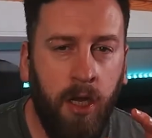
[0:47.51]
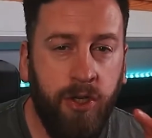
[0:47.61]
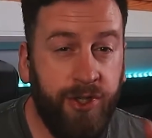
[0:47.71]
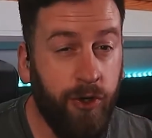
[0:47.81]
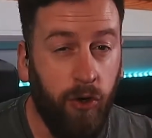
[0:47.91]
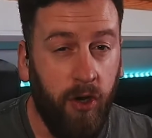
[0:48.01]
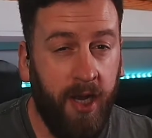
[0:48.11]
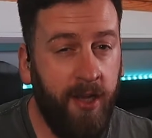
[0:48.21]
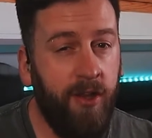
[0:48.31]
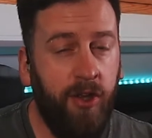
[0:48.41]
So
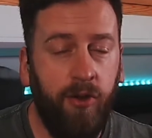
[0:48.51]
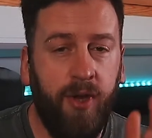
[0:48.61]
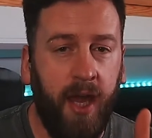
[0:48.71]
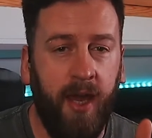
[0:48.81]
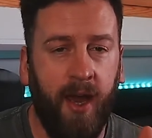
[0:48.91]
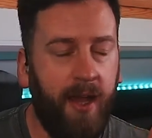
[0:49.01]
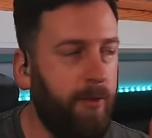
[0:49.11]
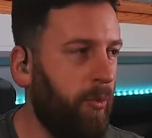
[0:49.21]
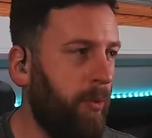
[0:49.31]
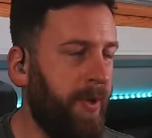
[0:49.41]
in the UK at the
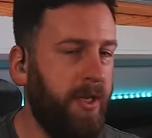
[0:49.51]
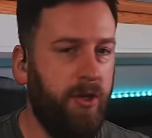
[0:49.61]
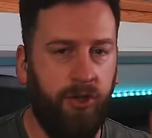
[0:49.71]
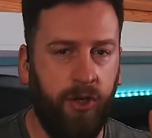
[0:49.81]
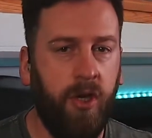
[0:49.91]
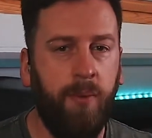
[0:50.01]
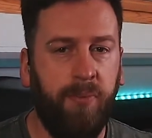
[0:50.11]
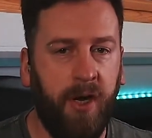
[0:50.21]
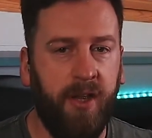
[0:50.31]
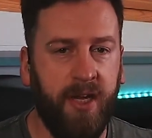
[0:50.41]
moment, you can
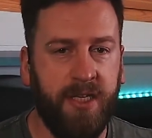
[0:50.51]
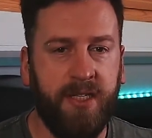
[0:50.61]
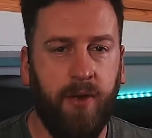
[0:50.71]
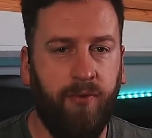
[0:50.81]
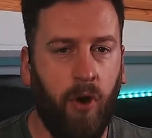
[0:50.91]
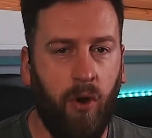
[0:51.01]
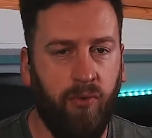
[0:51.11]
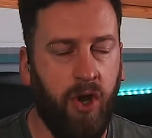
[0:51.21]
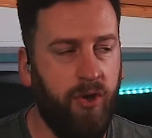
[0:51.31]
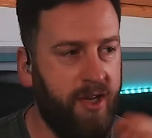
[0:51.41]
buy this for
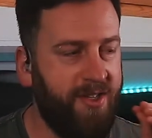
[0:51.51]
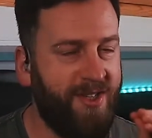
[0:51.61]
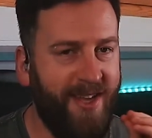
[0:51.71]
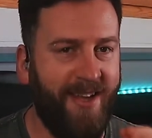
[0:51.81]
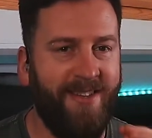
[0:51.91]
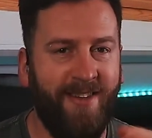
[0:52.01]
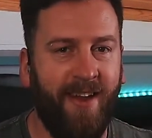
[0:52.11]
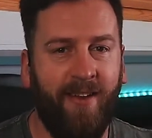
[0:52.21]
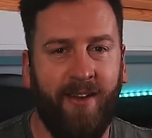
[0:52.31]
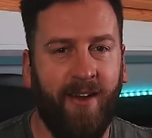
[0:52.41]
around
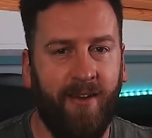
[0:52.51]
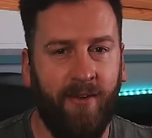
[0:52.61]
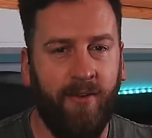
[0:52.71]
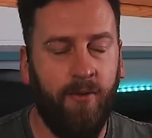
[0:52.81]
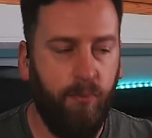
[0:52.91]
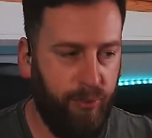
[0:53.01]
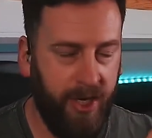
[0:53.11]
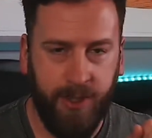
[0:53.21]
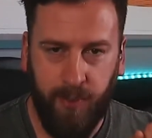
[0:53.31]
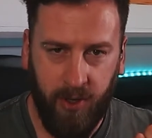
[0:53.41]
£699
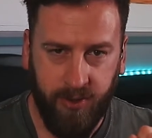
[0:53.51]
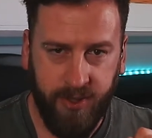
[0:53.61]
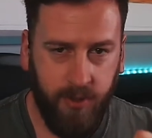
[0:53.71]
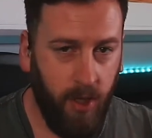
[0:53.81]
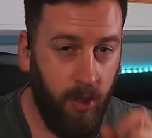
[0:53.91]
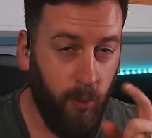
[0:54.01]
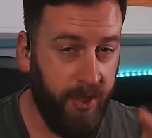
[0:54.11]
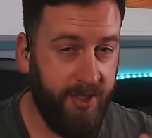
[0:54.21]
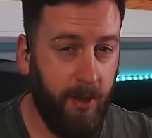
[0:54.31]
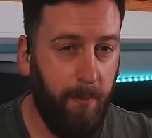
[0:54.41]
British pounds,
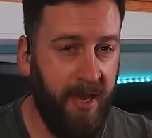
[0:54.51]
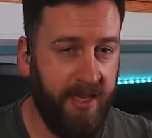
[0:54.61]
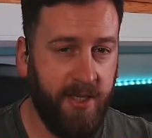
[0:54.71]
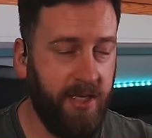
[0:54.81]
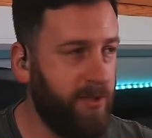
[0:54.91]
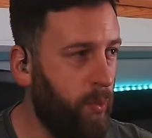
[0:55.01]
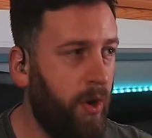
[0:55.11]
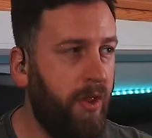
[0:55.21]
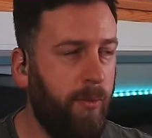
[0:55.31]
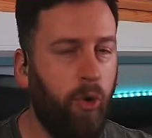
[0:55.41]
which makes this one
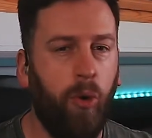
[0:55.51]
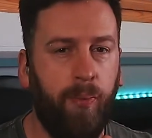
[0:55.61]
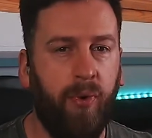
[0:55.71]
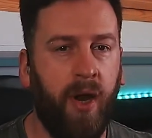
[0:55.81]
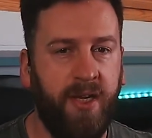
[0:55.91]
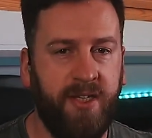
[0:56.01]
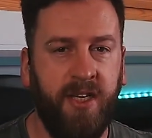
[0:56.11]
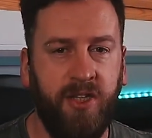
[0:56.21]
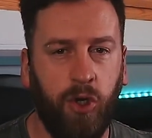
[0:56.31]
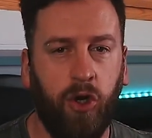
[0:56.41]
of the more
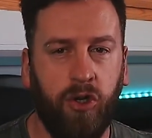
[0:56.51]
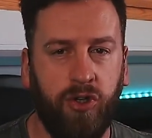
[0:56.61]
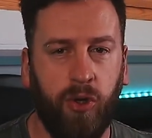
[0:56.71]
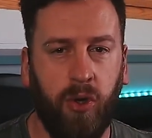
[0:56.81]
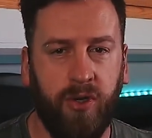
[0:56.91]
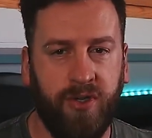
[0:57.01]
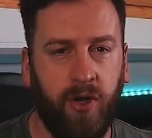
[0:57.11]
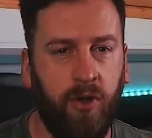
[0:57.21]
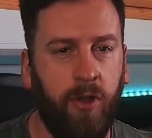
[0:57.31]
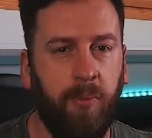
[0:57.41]
pricey DAW controllers
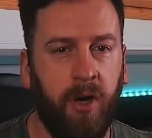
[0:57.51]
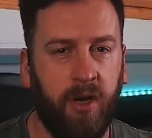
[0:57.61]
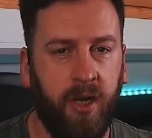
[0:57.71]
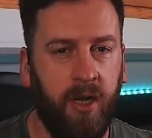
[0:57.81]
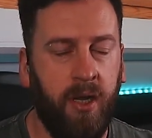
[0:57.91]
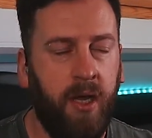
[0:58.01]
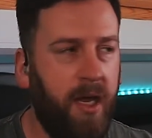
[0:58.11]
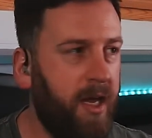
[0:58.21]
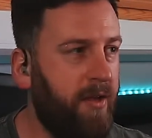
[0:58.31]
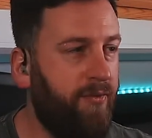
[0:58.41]
on the market.
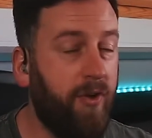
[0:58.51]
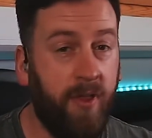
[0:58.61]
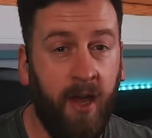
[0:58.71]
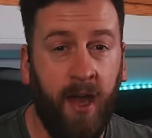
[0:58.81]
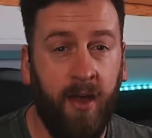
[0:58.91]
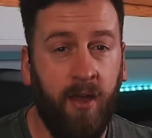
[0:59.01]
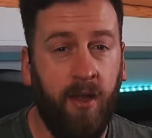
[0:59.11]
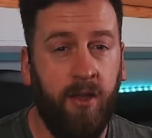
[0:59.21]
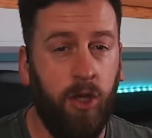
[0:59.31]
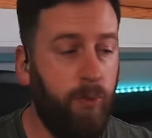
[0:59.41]
And for that,
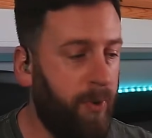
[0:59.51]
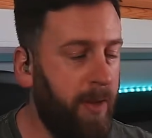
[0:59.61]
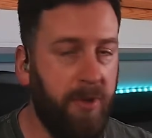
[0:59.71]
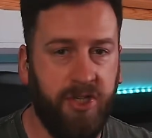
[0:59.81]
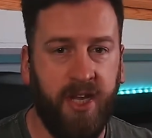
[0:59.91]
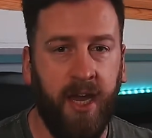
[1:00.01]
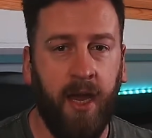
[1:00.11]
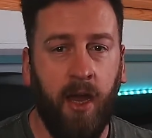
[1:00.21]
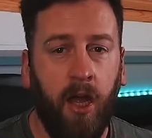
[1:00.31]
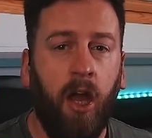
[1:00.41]
you pretty much
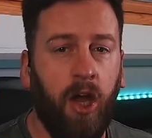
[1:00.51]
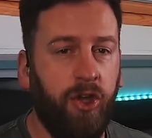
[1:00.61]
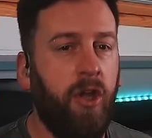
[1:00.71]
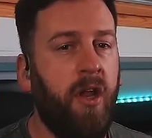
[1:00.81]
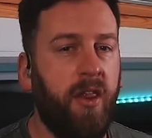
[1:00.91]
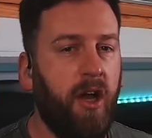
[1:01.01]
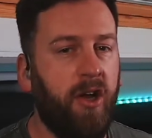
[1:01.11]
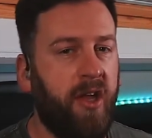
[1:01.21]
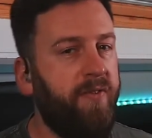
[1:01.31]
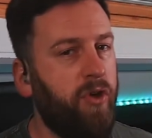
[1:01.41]
get a unit that'll
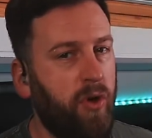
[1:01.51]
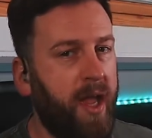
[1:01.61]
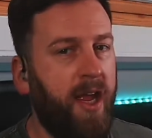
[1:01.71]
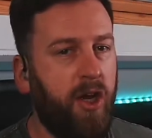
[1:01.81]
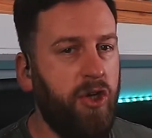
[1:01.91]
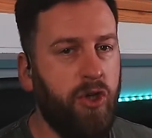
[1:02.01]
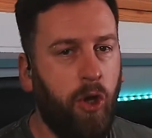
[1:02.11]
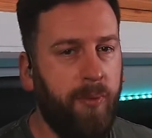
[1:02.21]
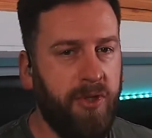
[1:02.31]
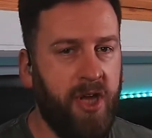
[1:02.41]
give you 8
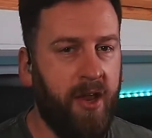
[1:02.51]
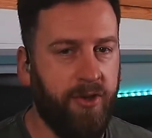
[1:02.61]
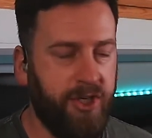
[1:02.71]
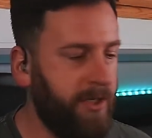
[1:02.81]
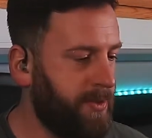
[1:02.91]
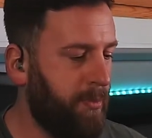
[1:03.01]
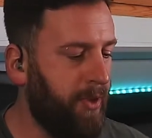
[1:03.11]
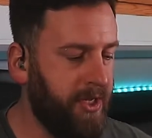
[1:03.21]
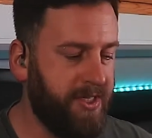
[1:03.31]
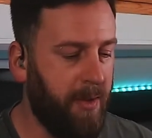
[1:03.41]
controllable channel strips
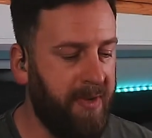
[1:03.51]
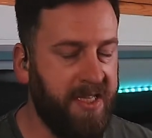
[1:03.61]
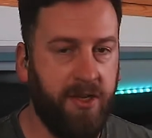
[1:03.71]
plus a master